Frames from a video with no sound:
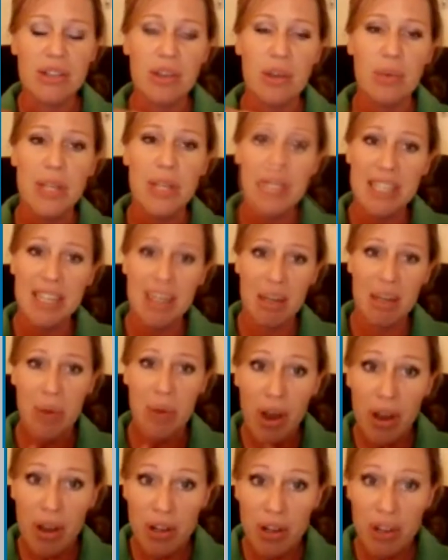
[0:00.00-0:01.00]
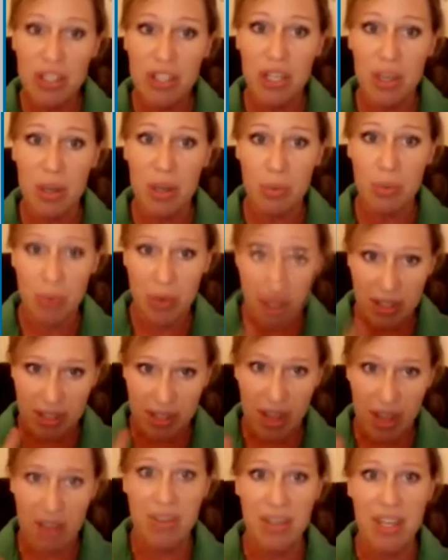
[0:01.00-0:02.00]
So we did it in partnership with the
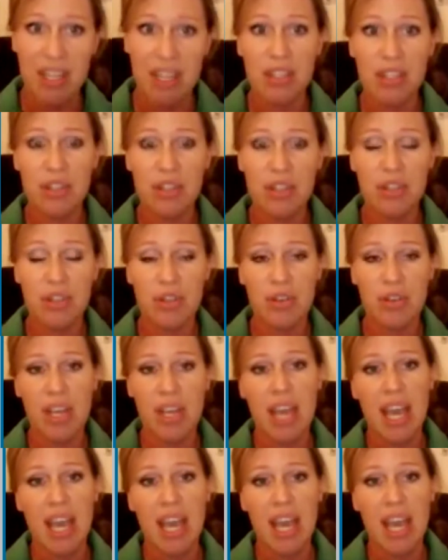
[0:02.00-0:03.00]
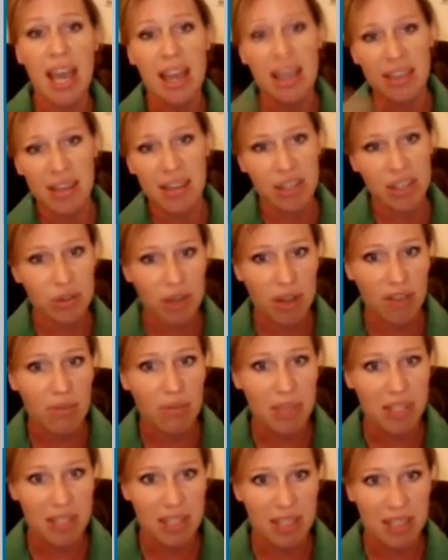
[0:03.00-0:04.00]
diving industry and the national
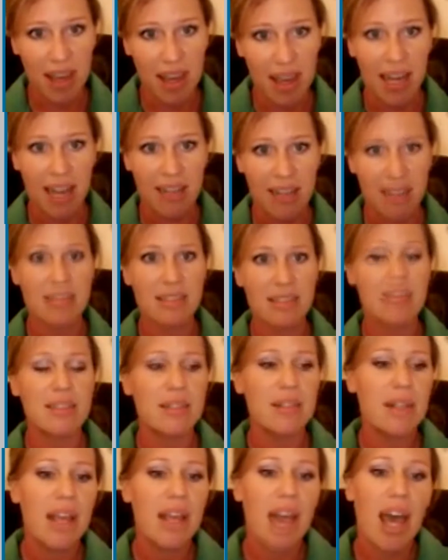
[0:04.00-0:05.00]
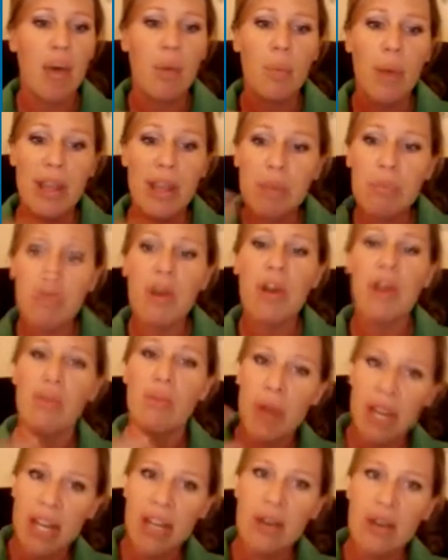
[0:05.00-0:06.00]
governments in Thailand. And when the
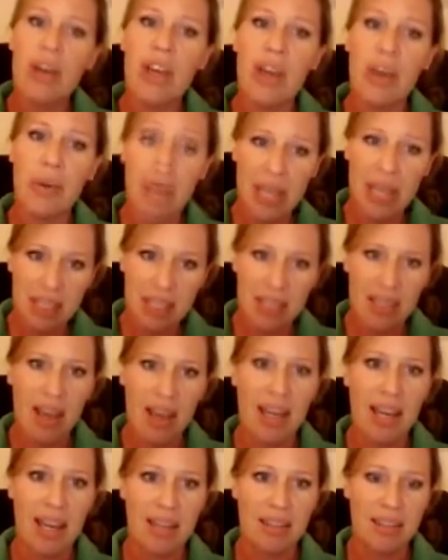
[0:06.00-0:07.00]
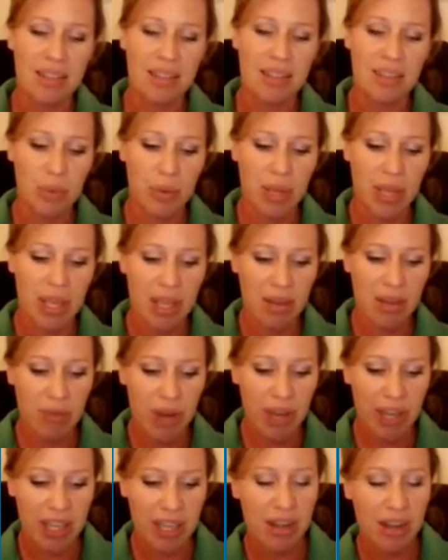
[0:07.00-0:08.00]
program really got going in Thailand,
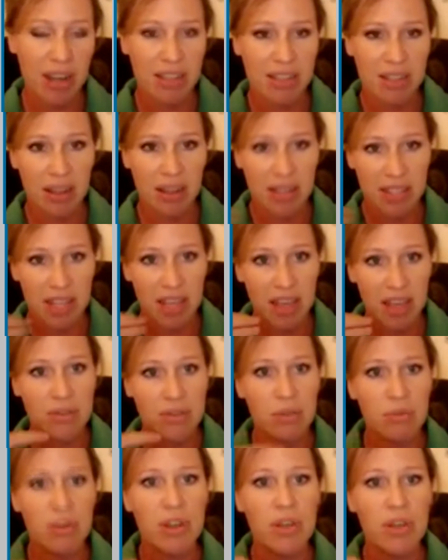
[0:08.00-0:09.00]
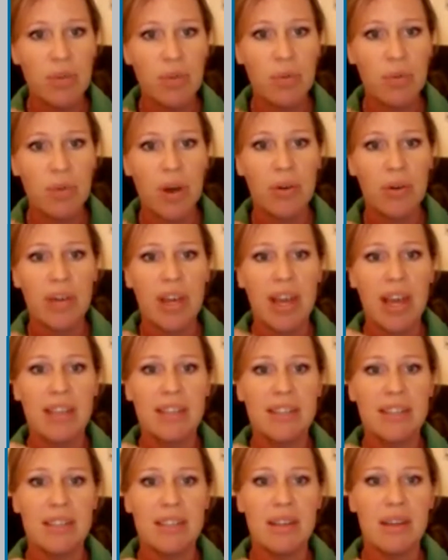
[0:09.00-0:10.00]
we recognized ourselves at Reef World
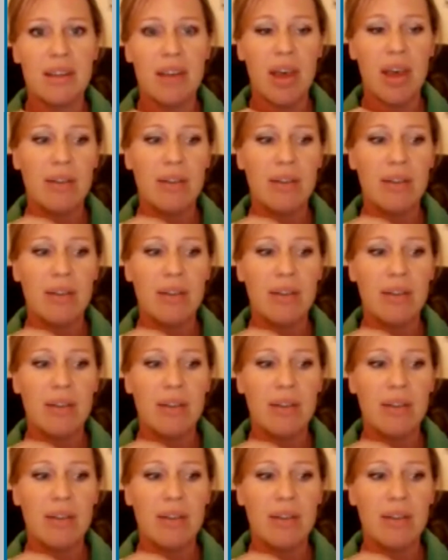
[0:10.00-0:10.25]
as